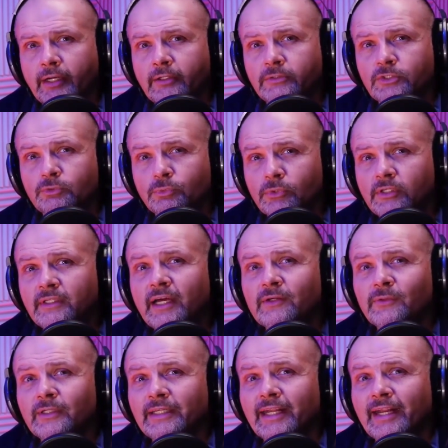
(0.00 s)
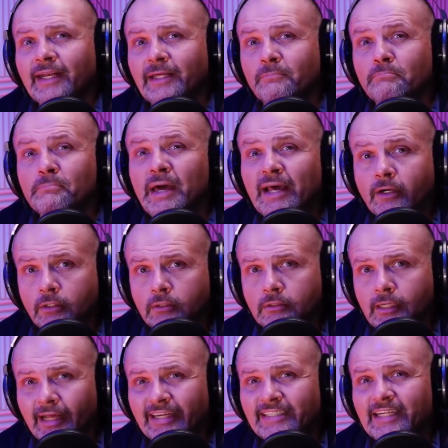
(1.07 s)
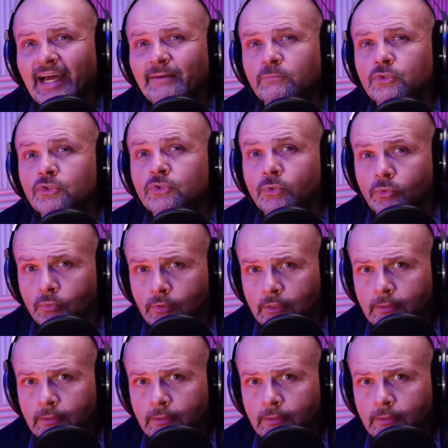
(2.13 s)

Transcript: and it's really not going to get any better anytime soon.